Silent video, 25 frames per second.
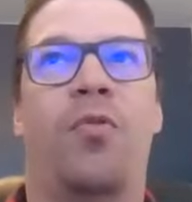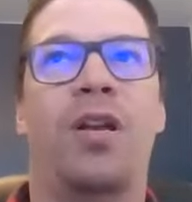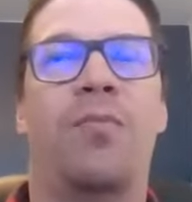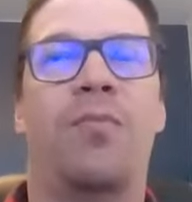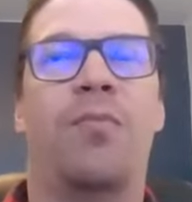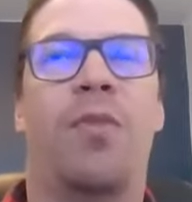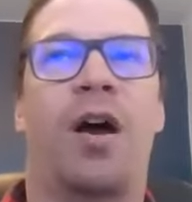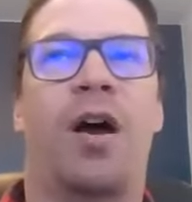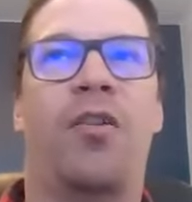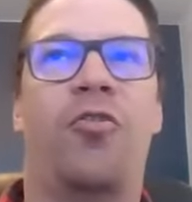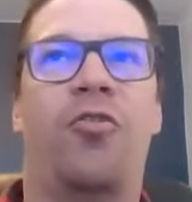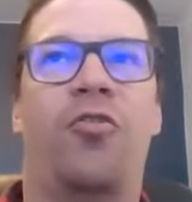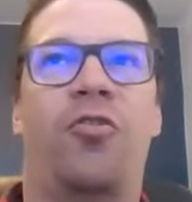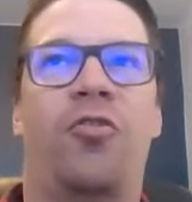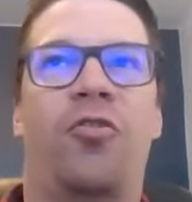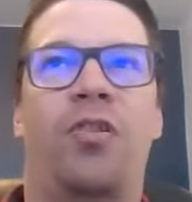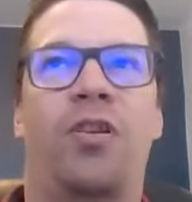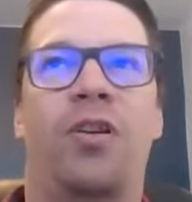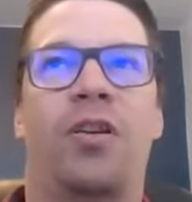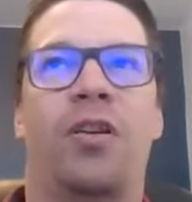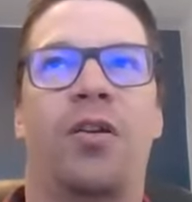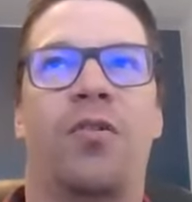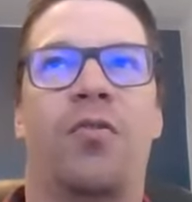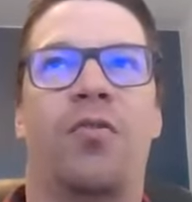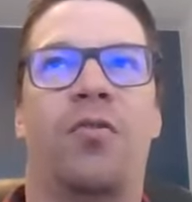pretty much,
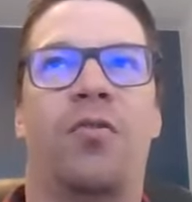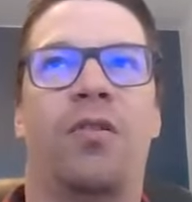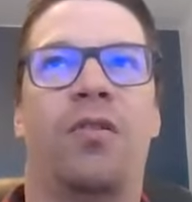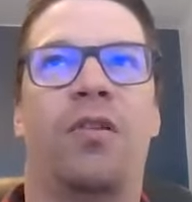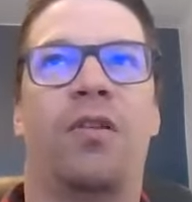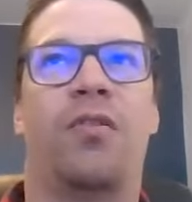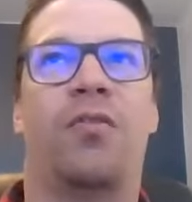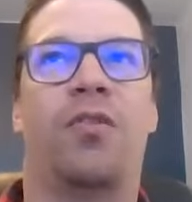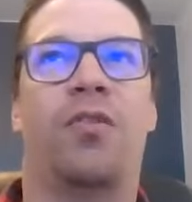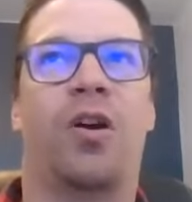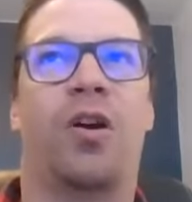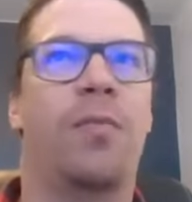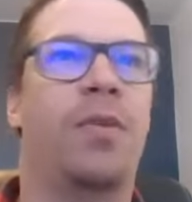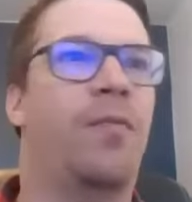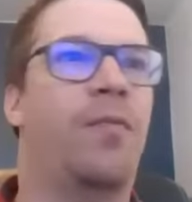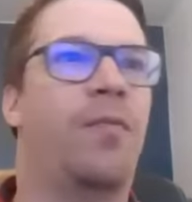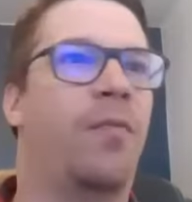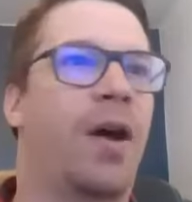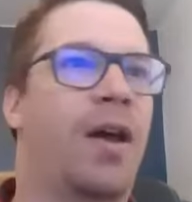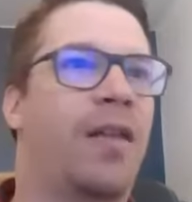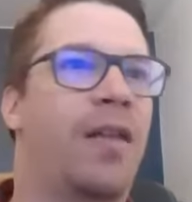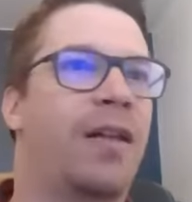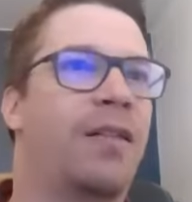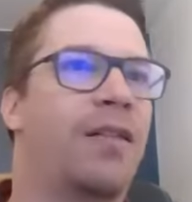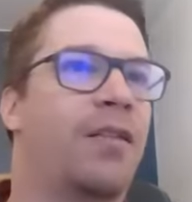determined
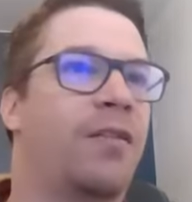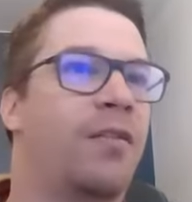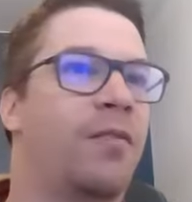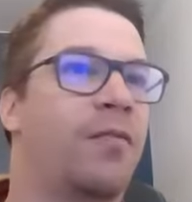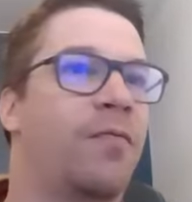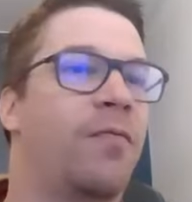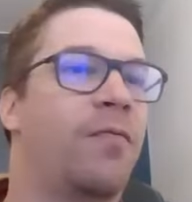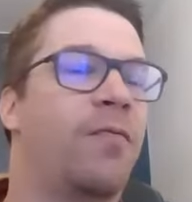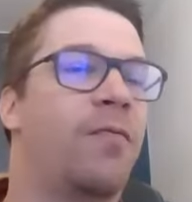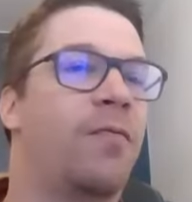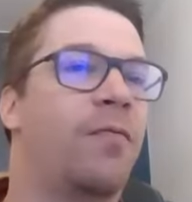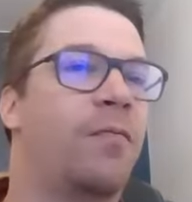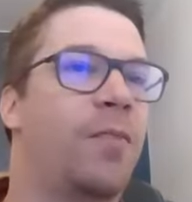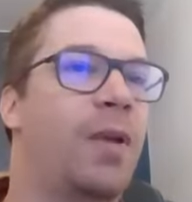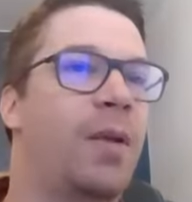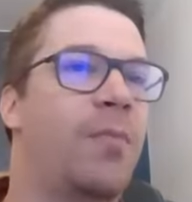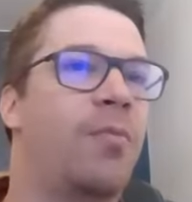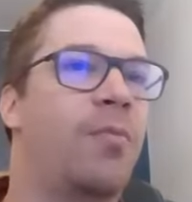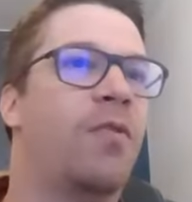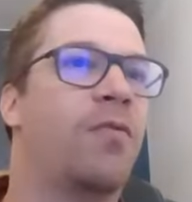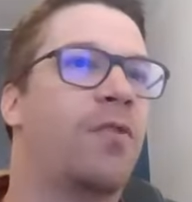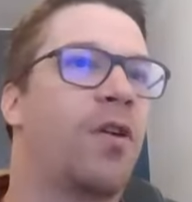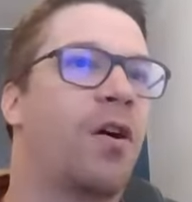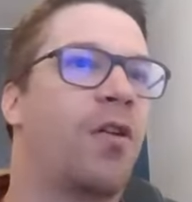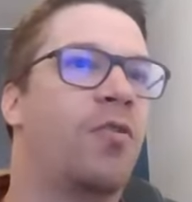by that the
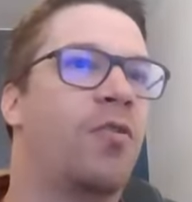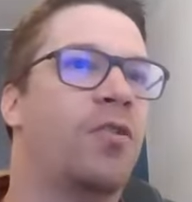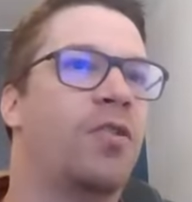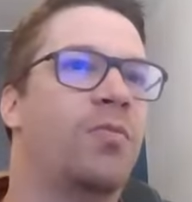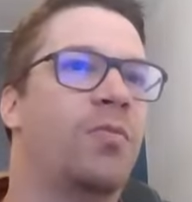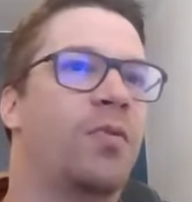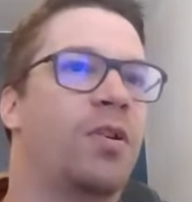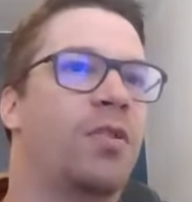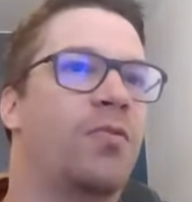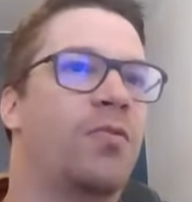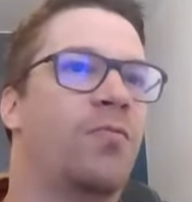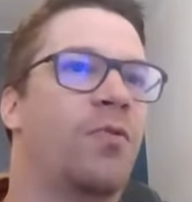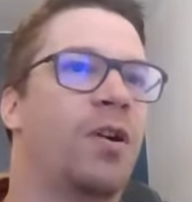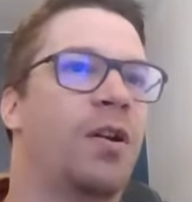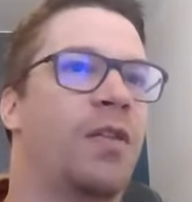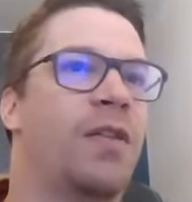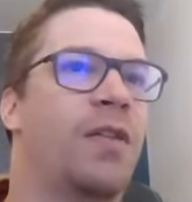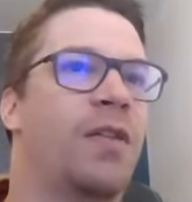people of Colorado Springs